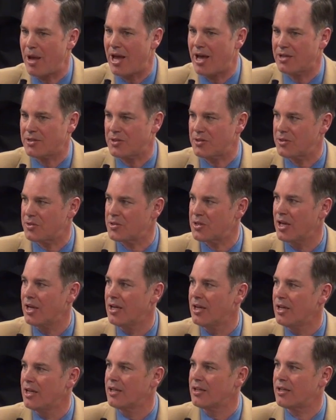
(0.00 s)
passes,
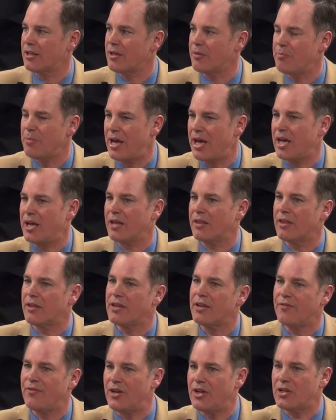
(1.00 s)
to the men of
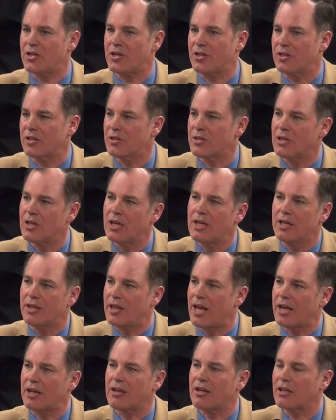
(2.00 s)
the division
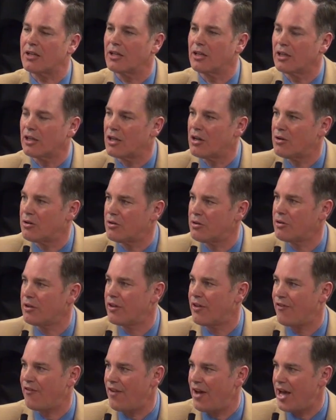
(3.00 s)
that could
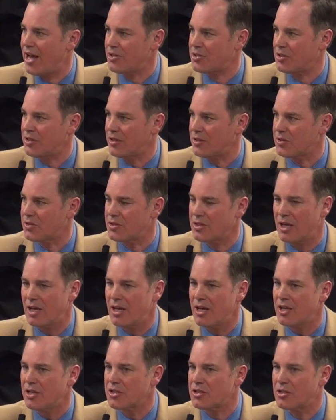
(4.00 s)
load the fastest.
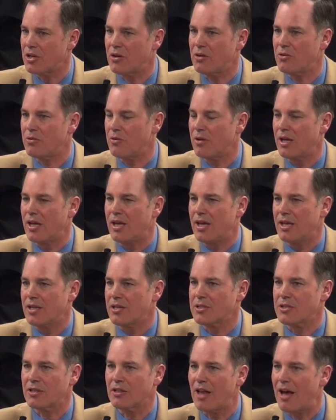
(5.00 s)
So
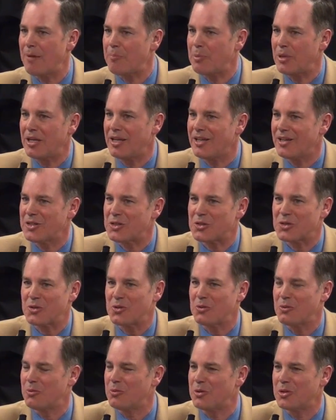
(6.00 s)

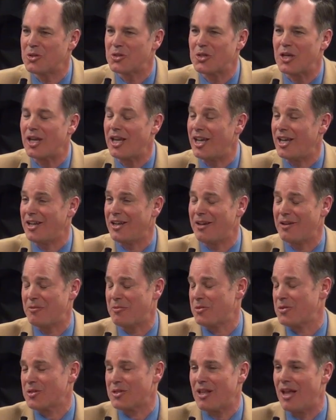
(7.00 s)
sloppiness
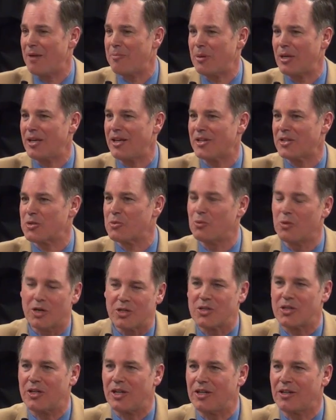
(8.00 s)

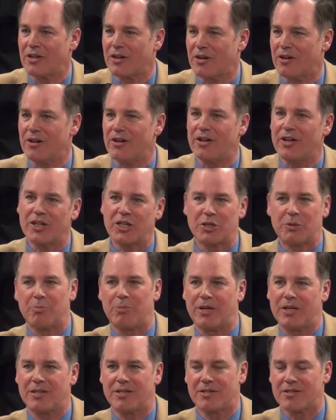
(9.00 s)
wasn't
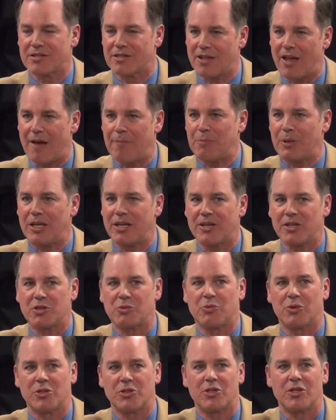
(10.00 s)
encouraged, but
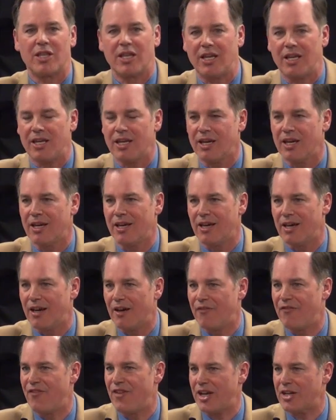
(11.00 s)
sloppiness was the
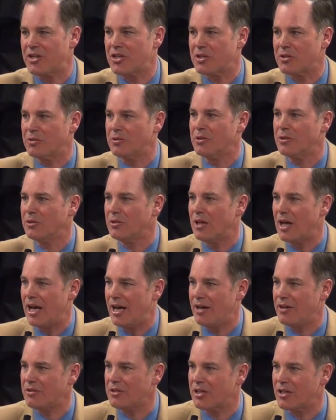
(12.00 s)
eventual
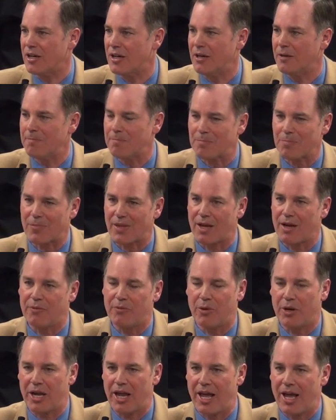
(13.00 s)
outcome
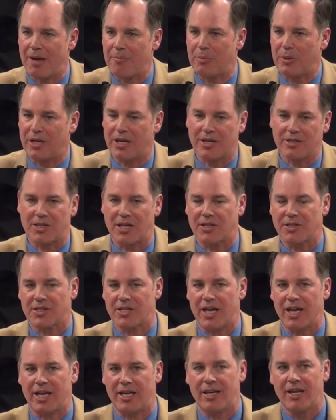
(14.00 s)
of what happened. As I
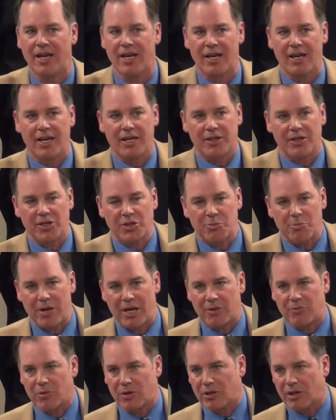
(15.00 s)
said, these
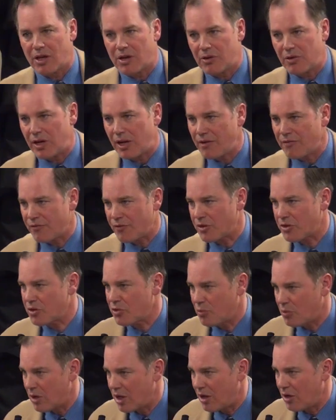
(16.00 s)
men were loading for
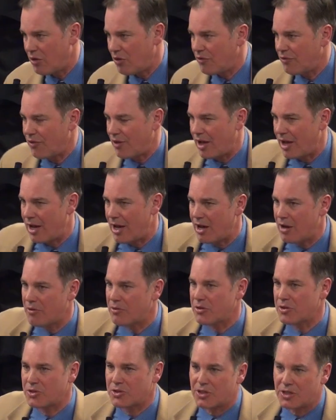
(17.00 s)
12
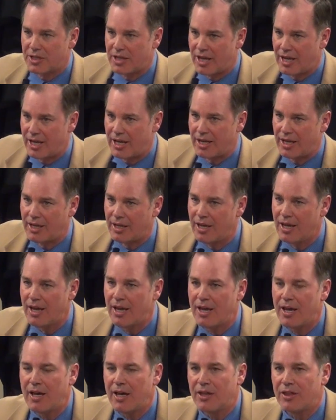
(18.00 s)
hours a day.
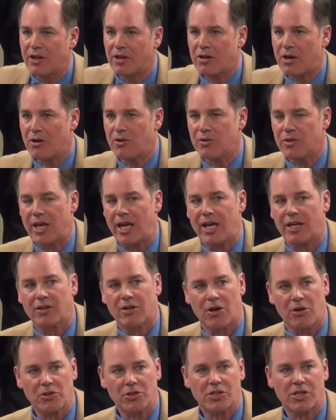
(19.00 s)
They
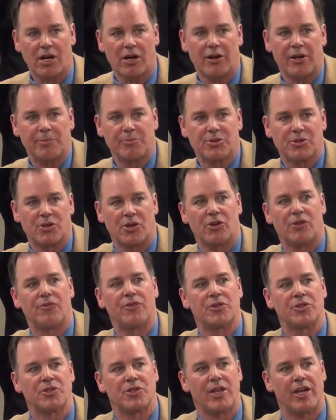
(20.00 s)
had Coast Guard
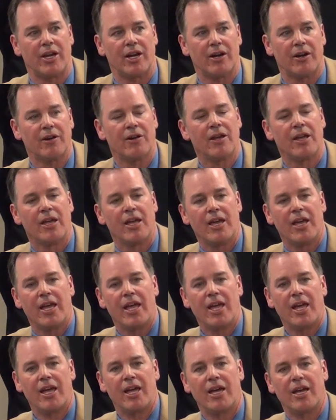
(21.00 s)
observers there,
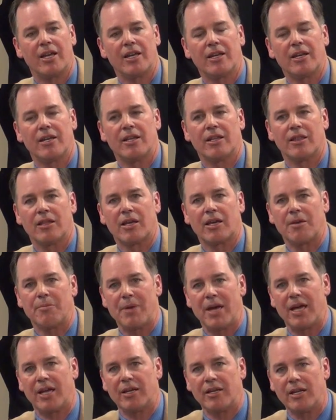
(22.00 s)
and the
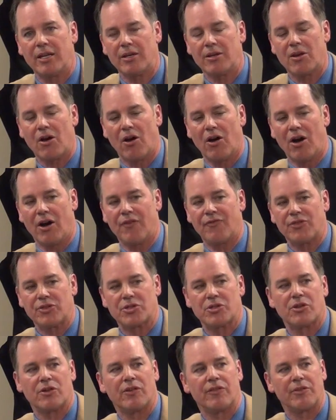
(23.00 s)
commanding
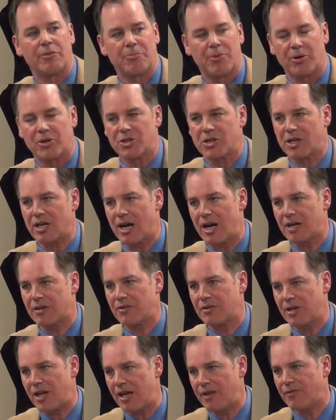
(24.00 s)
officer of the Port
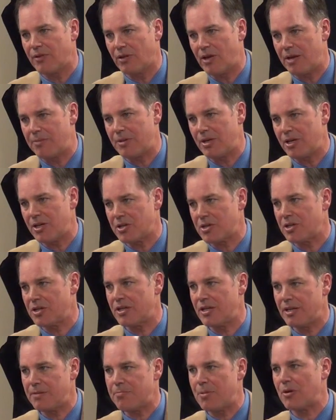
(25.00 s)
Chicago Naval
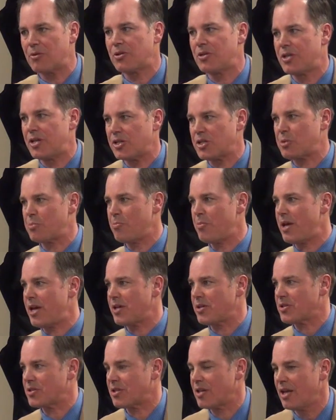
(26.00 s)
Ammunition Depot
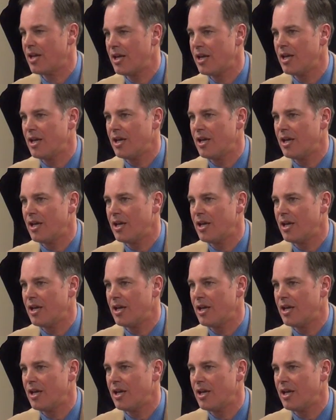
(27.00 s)
dismissed